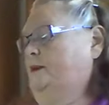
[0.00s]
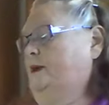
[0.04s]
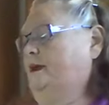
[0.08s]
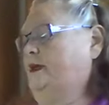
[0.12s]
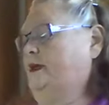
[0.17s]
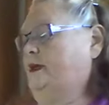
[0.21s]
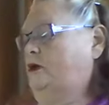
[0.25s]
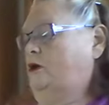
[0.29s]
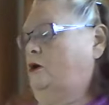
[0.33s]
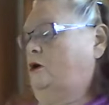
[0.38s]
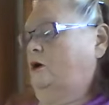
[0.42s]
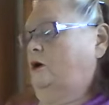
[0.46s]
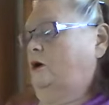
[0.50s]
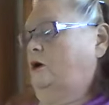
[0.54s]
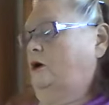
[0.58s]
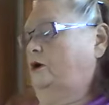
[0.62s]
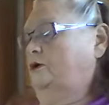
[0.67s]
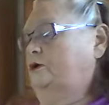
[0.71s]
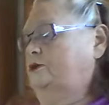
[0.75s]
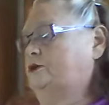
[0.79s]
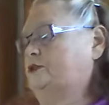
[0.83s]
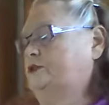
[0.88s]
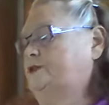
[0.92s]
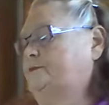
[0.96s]
making
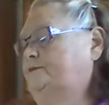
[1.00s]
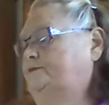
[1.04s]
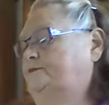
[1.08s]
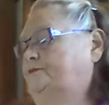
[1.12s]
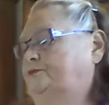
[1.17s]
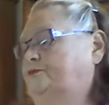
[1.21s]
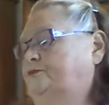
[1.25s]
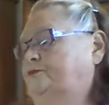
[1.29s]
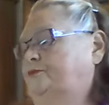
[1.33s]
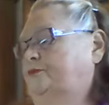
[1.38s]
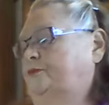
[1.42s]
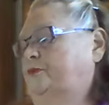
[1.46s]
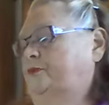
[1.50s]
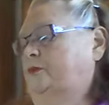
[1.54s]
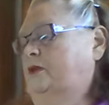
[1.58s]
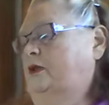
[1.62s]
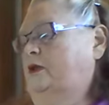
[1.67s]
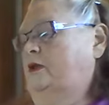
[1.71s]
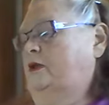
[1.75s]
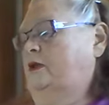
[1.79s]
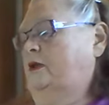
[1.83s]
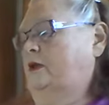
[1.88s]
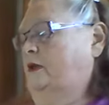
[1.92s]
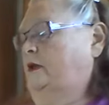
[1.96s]
cards.
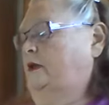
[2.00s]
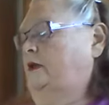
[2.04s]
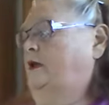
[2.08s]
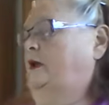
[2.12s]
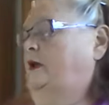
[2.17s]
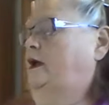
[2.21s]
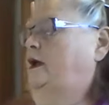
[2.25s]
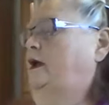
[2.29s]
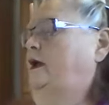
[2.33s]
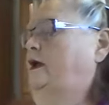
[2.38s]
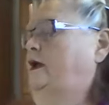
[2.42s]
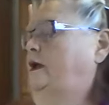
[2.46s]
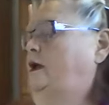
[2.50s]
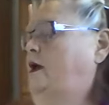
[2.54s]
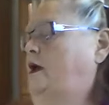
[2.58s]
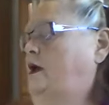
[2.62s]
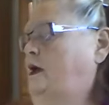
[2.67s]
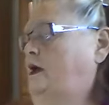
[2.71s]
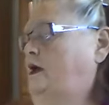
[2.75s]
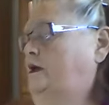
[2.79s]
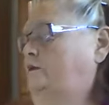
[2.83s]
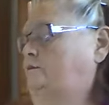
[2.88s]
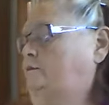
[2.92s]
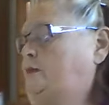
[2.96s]
I
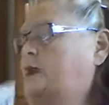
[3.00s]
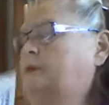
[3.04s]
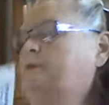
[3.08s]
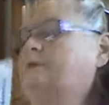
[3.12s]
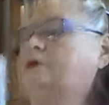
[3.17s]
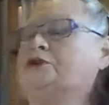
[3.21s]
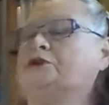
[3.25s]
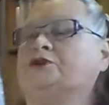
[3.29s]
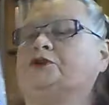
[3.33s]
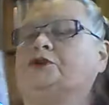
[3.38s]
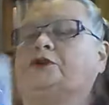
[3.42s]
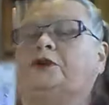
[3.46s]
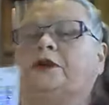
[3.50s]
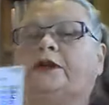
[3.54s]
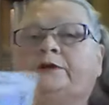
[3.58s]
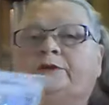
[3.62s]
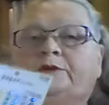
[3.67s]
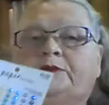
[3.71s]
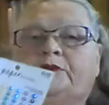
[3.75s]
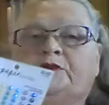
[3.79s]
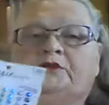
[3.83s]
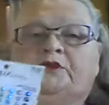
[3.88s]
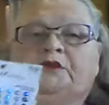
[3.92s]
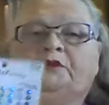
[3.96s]
got Paper Studio
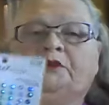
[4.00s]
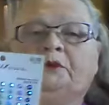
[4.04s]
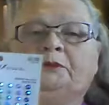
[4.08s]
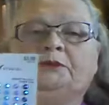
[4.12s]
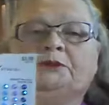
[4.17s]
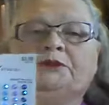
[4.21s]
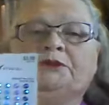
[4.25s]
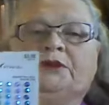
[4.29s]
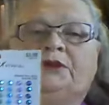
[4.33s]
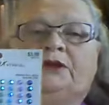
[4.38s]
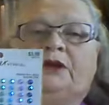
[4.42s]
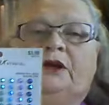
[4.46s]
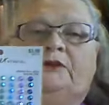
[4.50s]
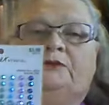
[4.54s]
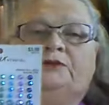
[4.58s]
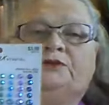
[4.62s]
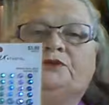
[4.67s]
was 50% off,